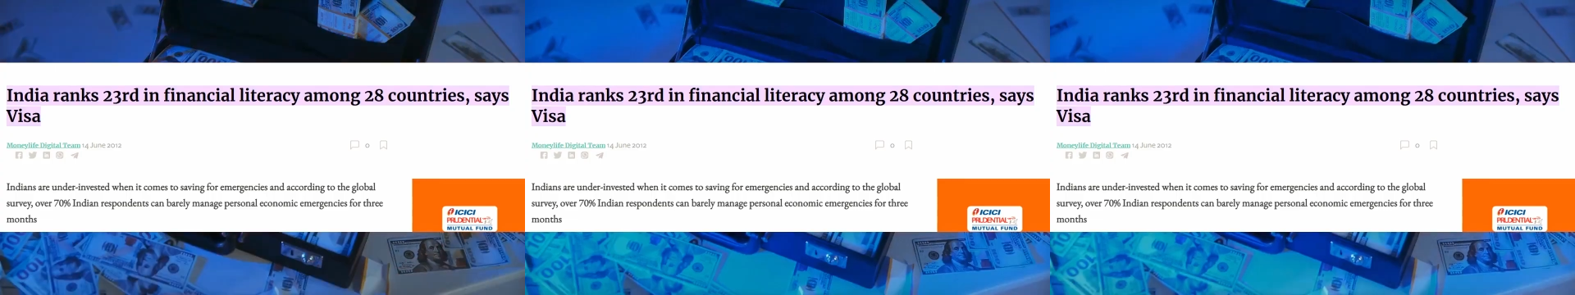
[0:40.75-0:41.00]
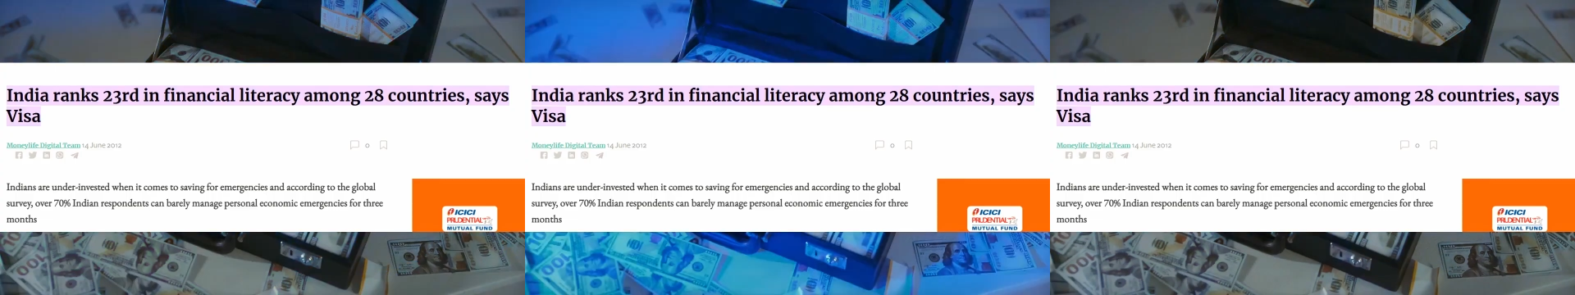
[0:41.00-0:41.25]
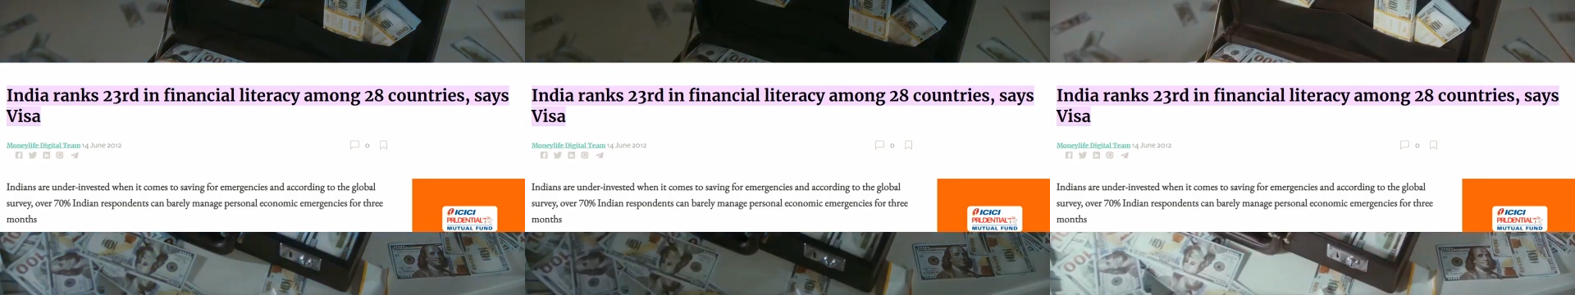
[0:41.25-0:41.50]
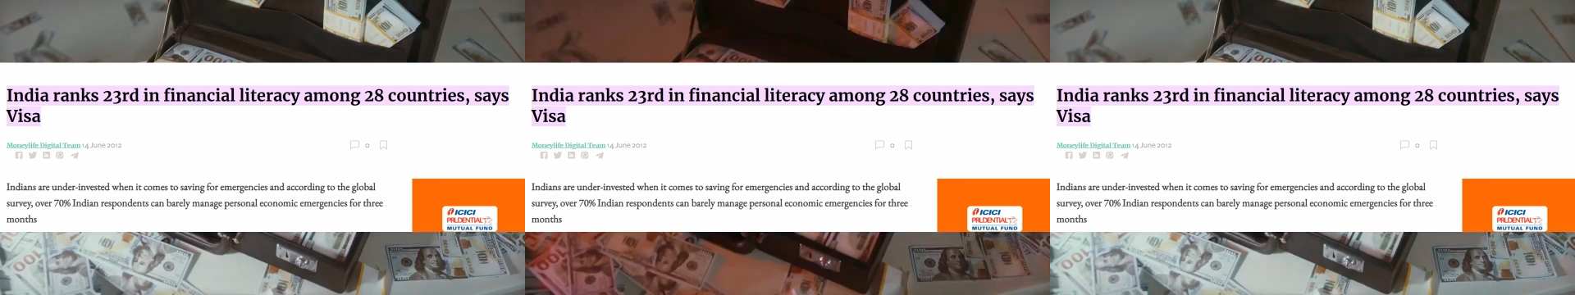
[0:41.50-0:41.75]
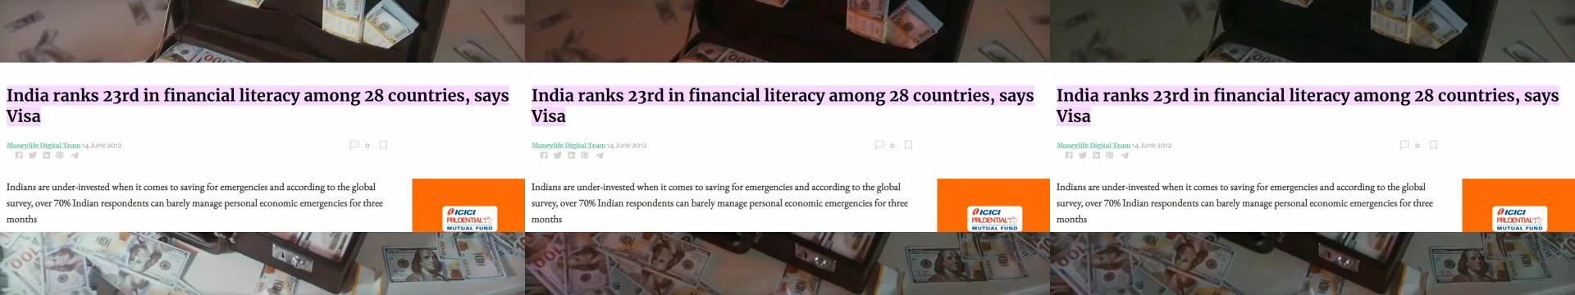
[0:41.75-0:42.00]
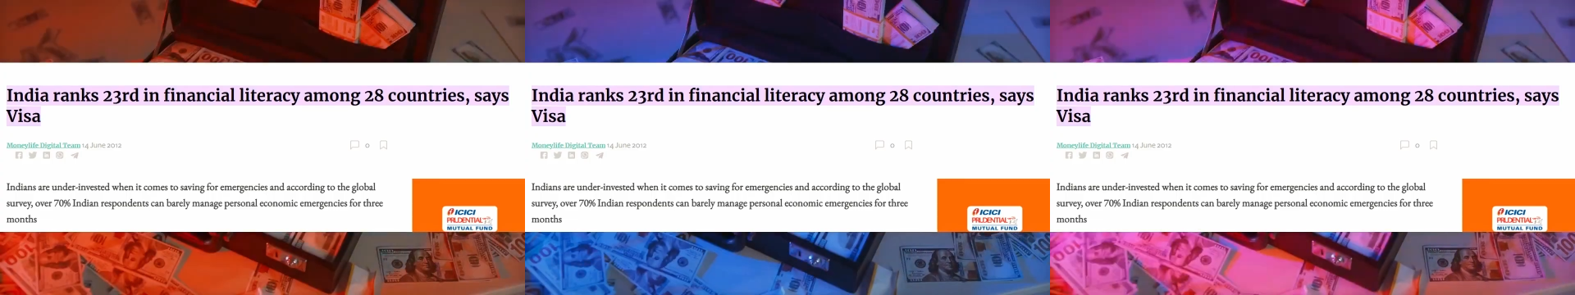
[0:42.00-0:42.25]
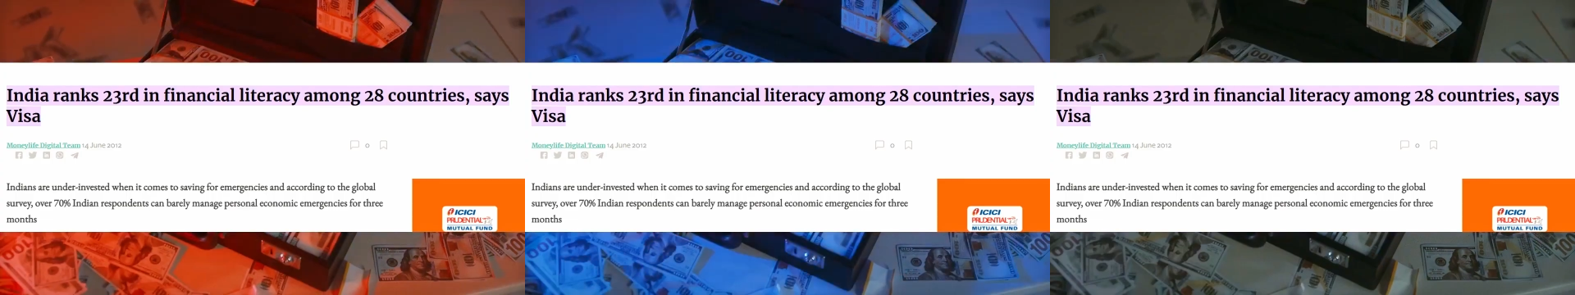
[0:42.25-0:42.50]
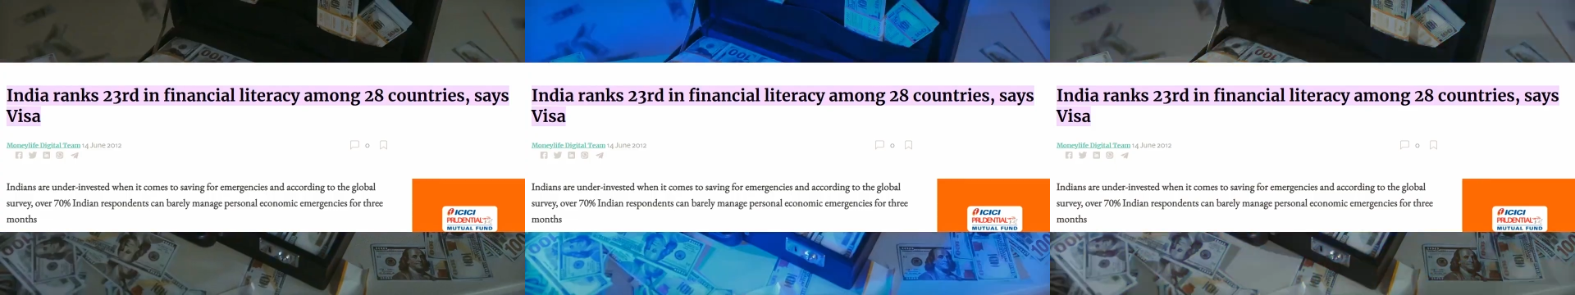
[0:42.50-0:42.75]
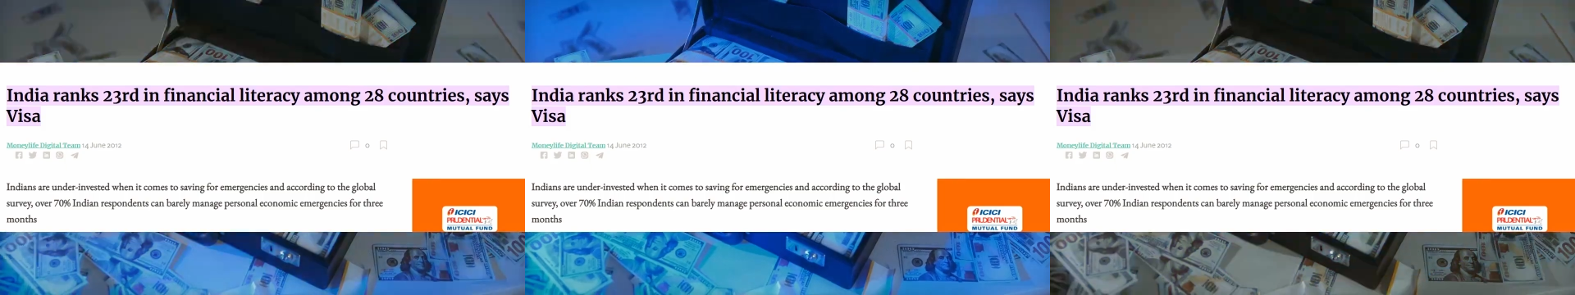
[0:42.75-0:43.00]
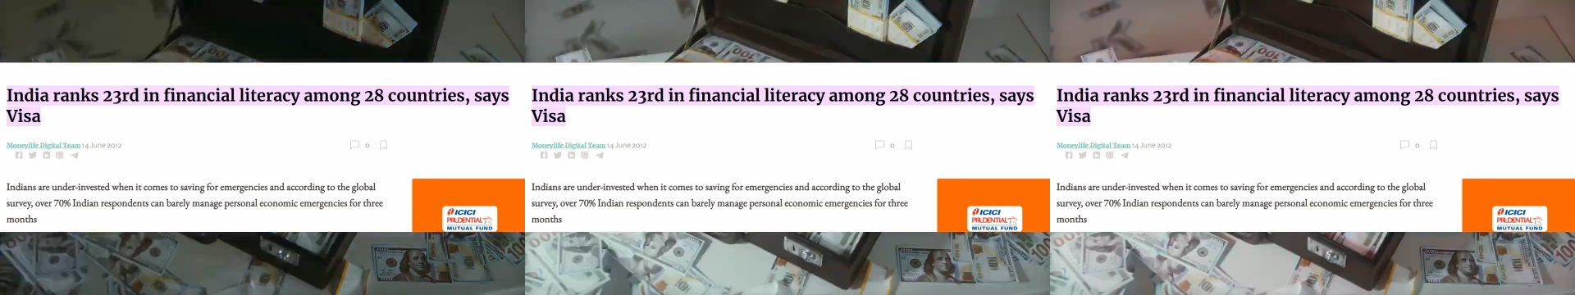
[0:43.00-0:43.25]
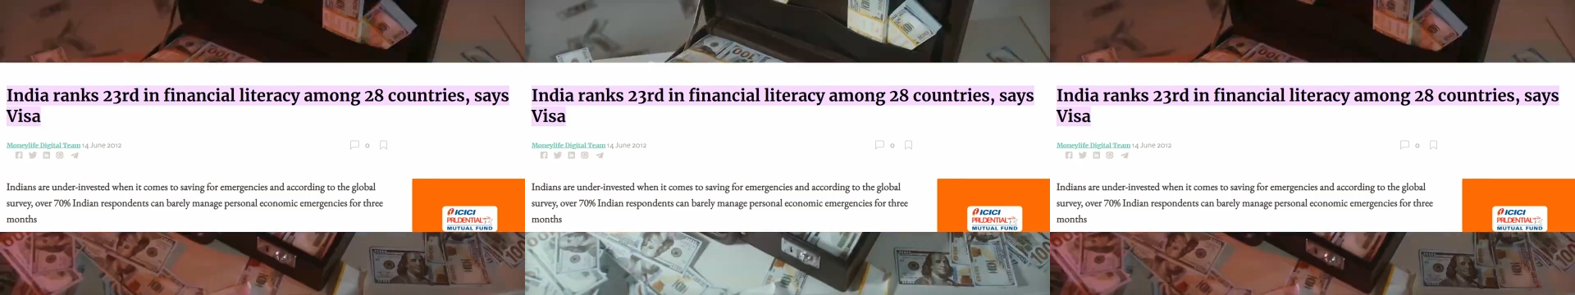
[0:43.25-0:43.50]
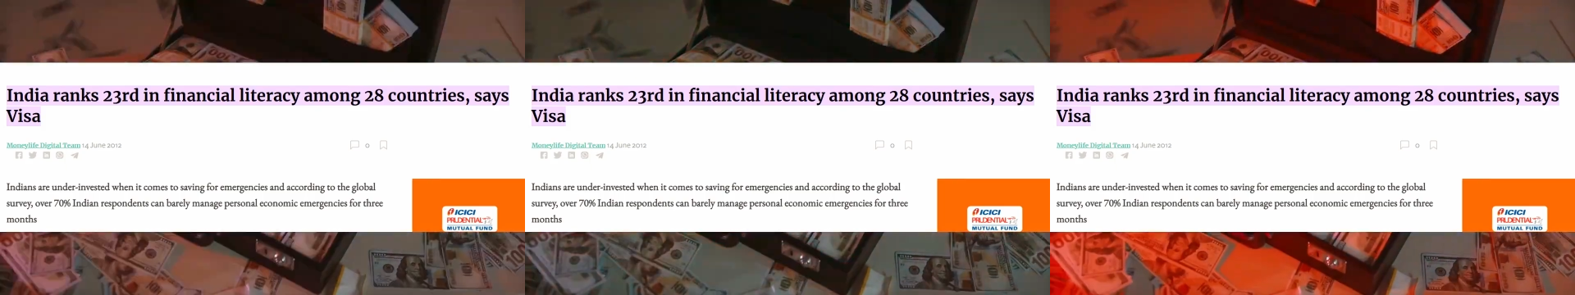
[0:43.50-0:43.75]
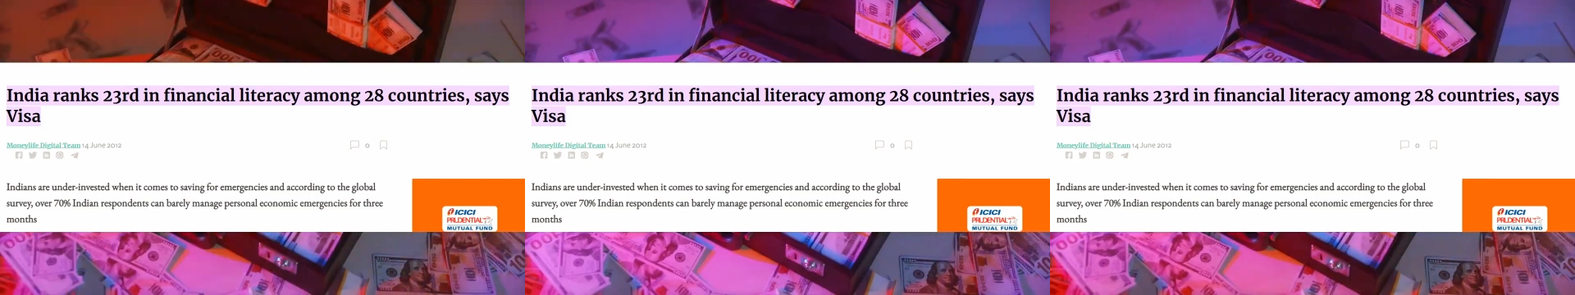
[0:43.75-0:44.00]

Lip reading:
No face is visible, so there are no lips to read.